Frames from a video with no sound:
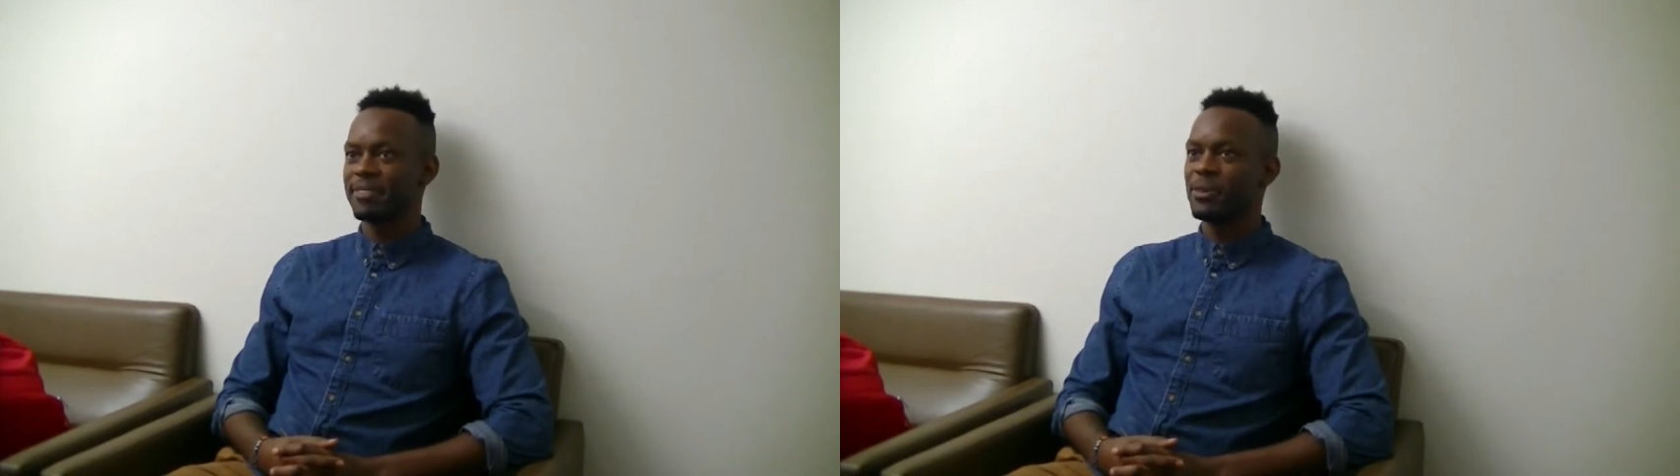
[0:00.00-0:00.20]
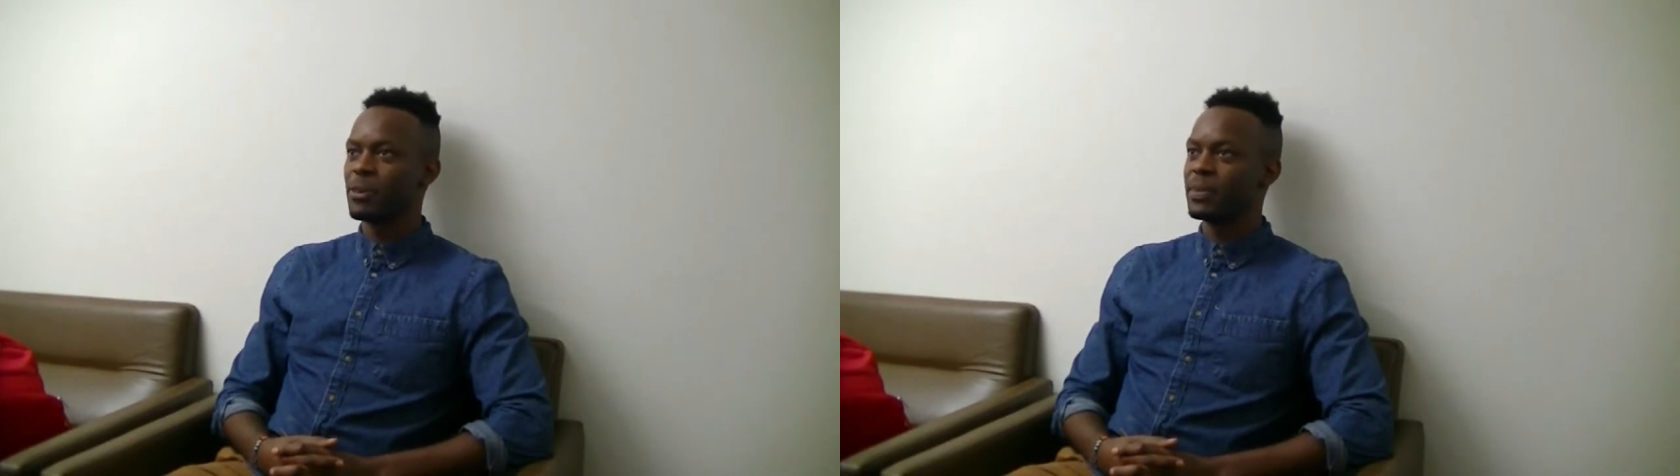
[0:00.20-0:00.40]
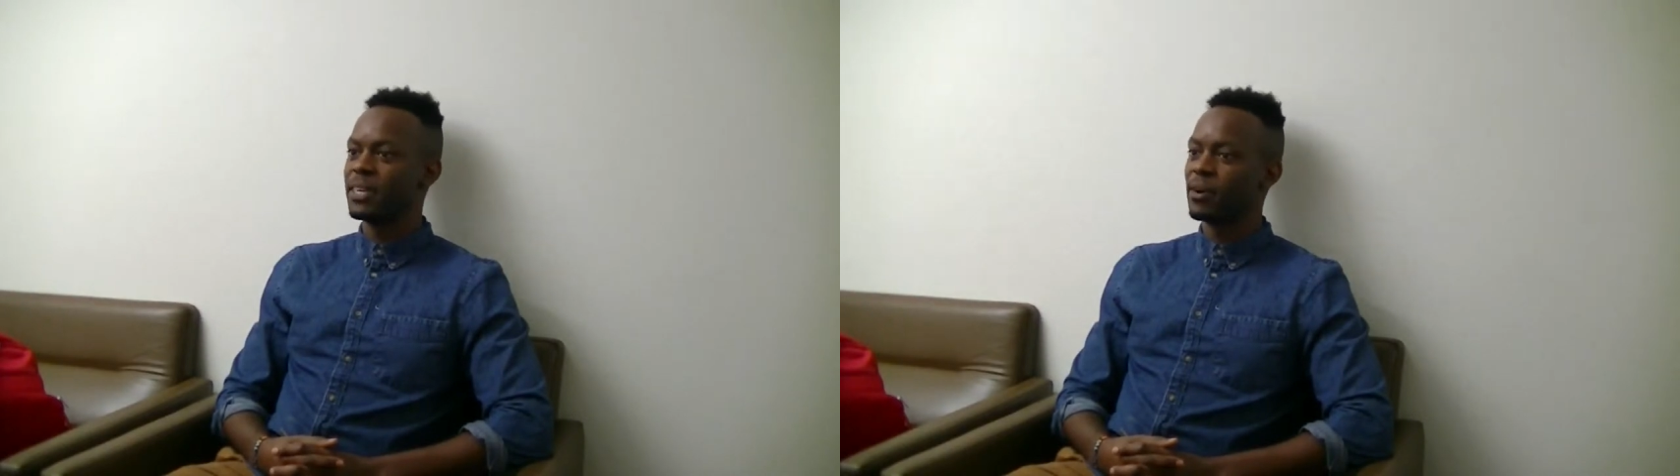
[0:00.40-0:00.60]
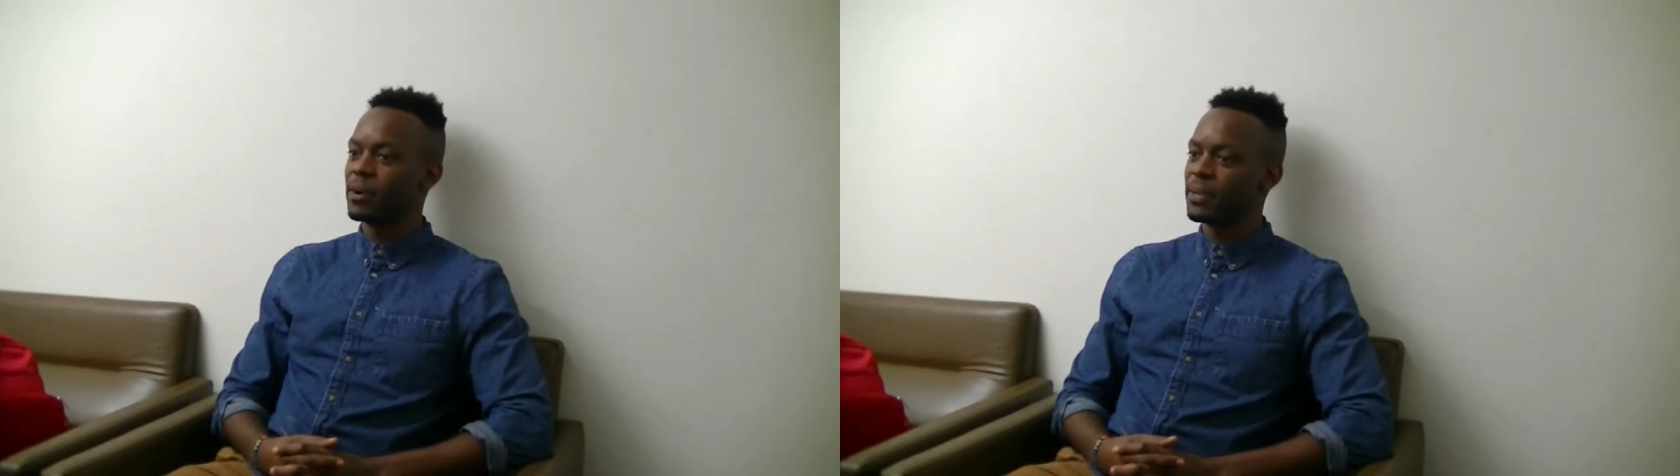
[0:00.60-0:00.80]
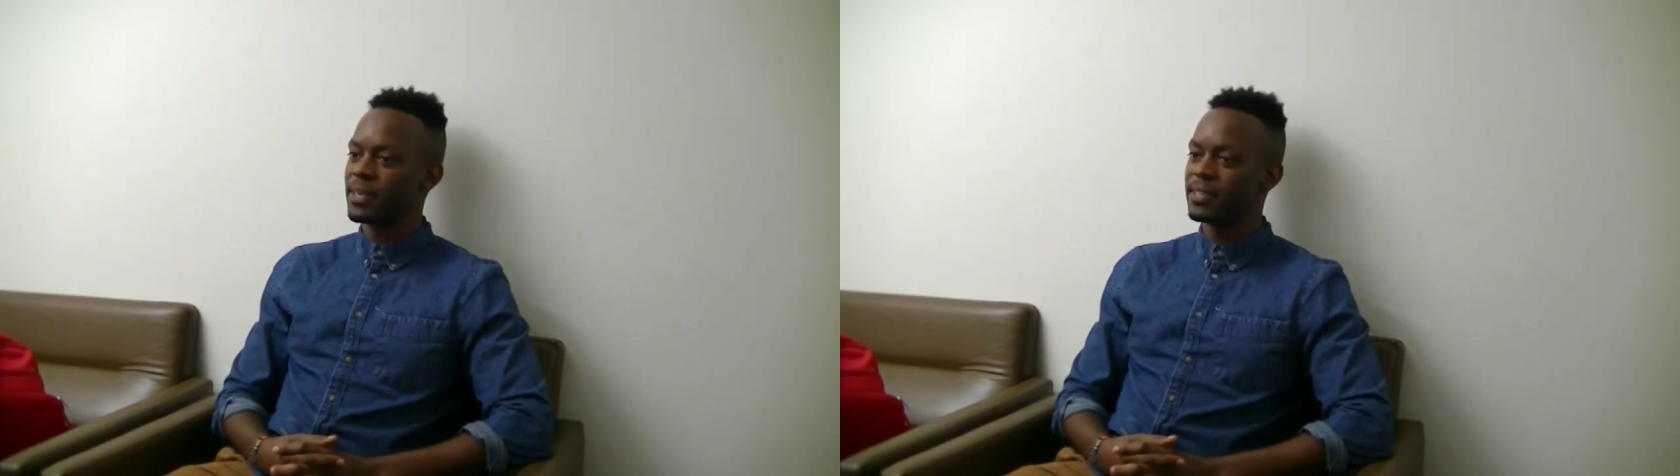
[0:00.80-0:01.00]
grew up in
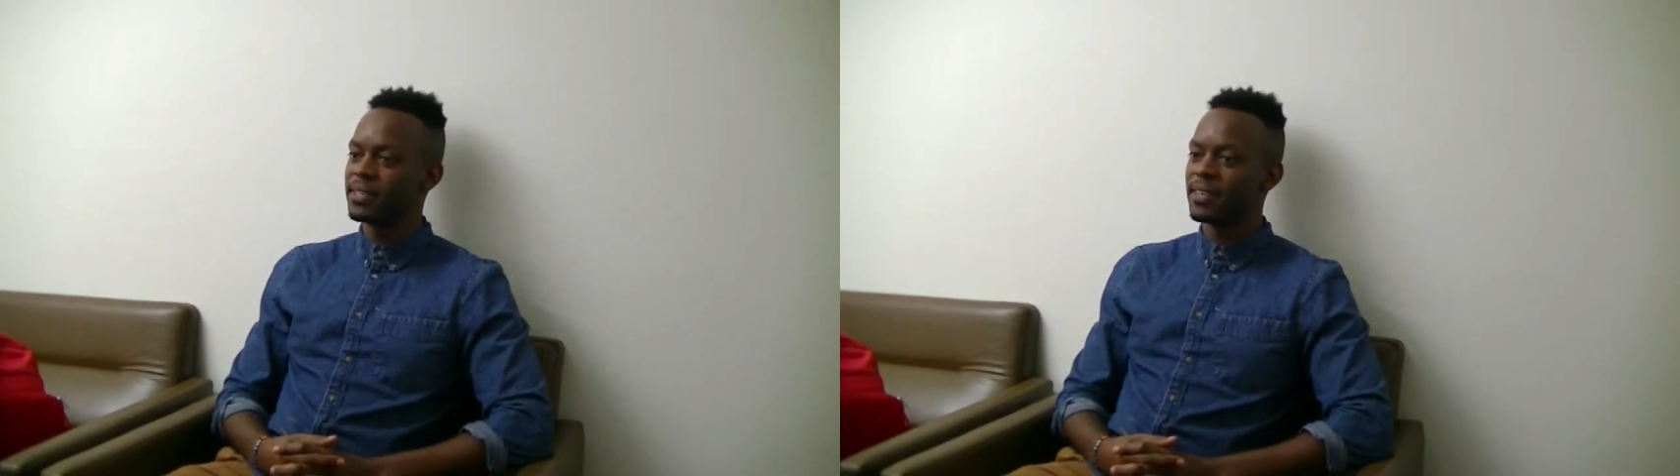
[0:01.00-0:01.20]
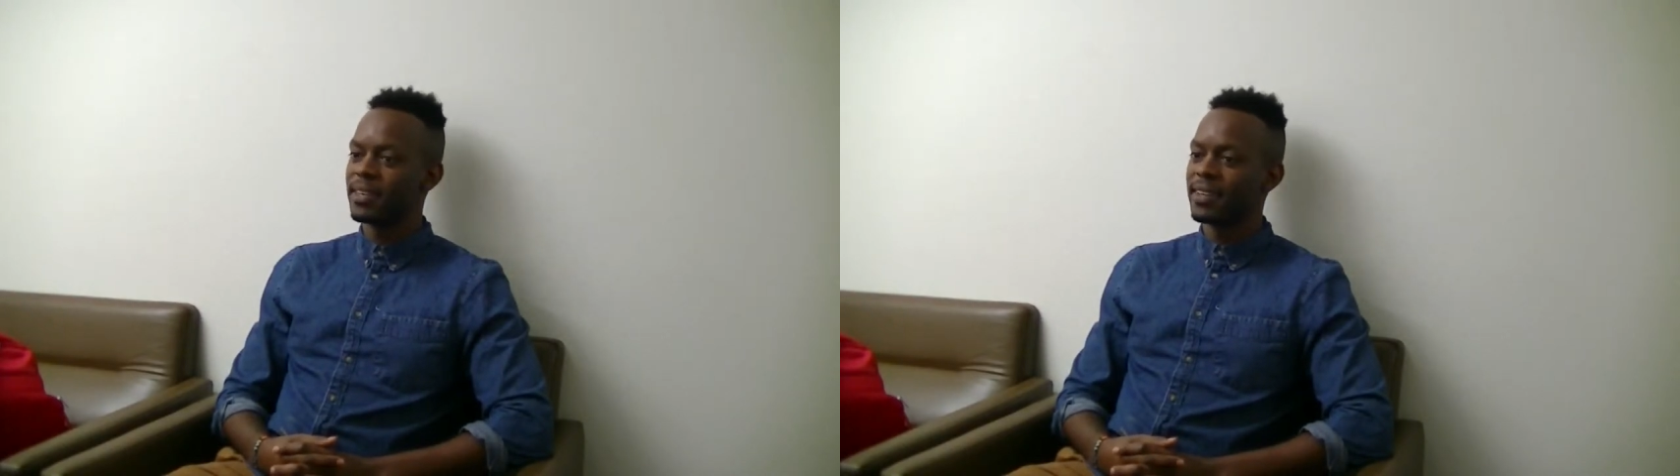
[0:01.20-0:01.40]
Delray Beach.